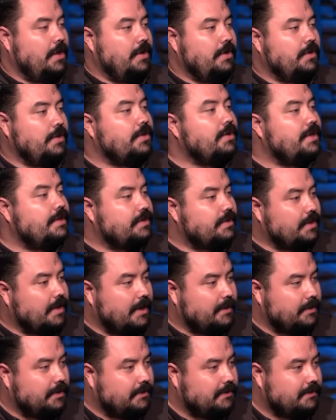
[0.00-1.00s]
You're in
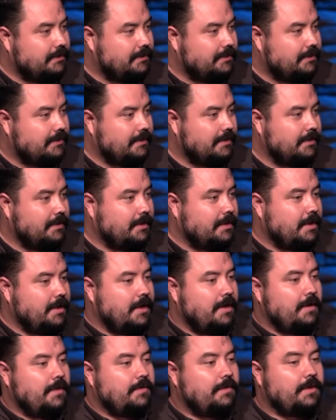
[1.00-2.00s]
trouble
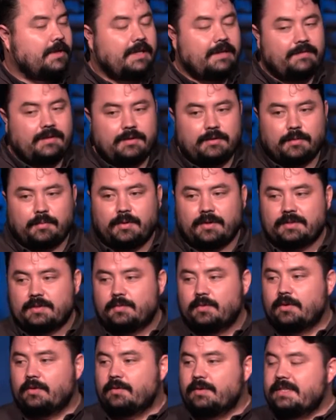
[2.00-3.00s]
for giving your
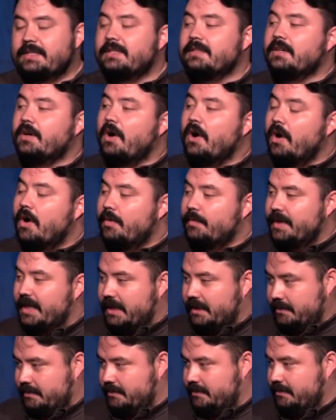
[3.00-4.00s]
principal a reason to call me."